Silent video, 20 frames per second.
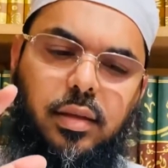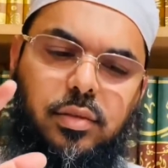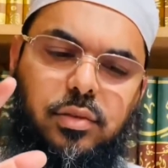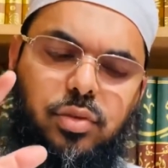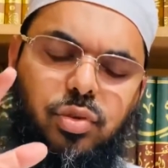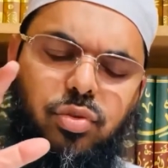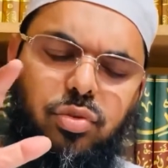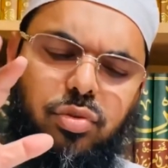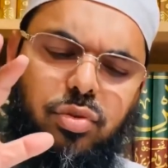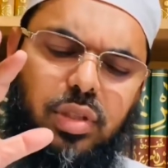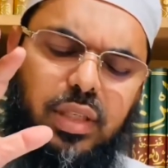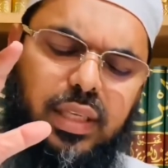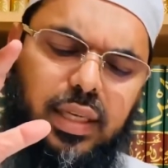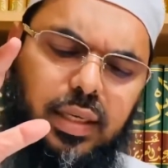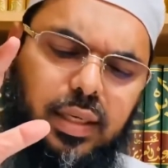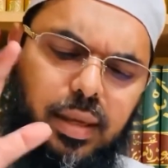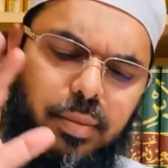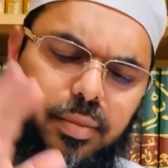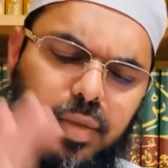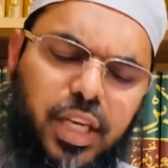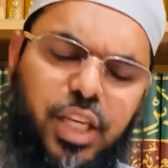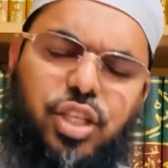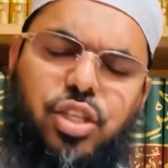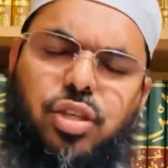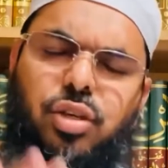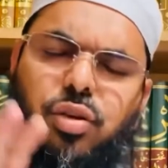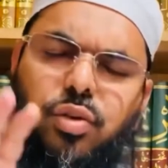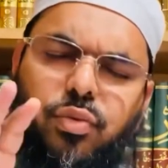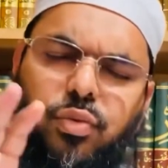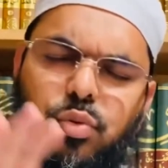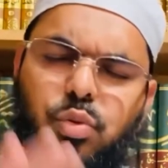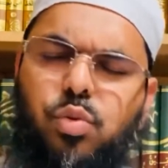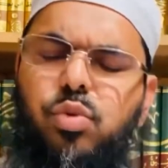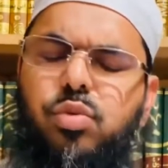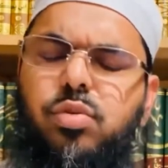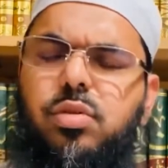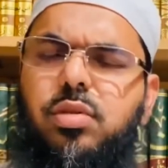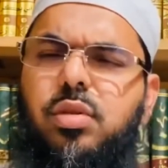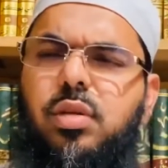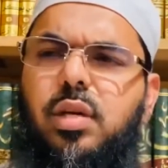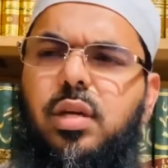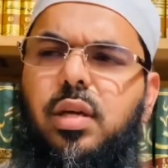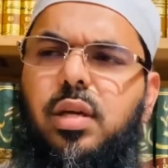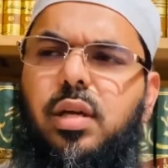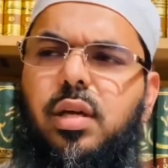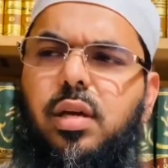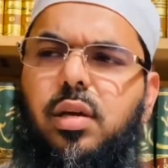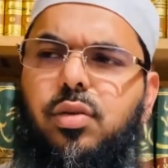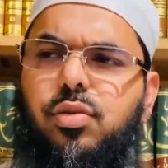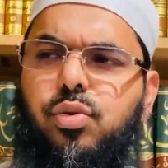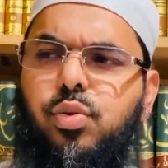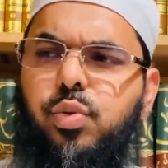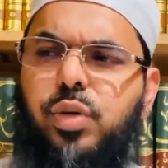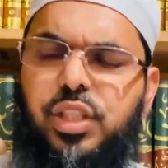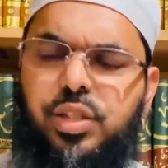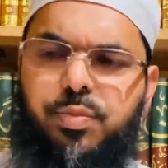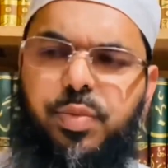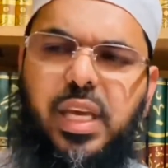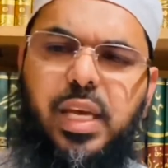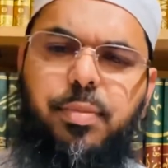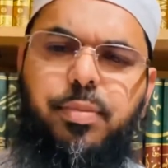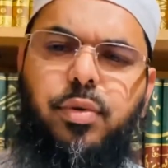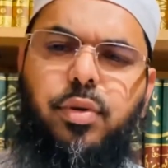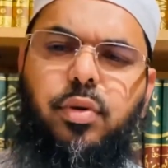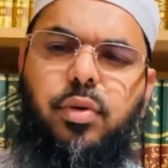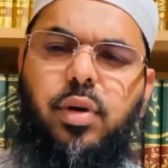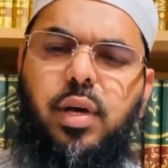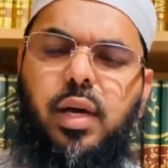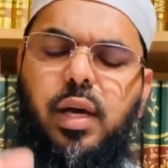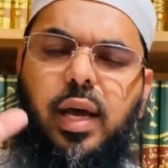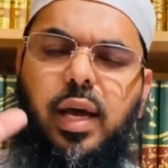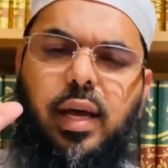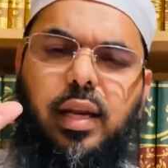So the condemnation of Lut to his people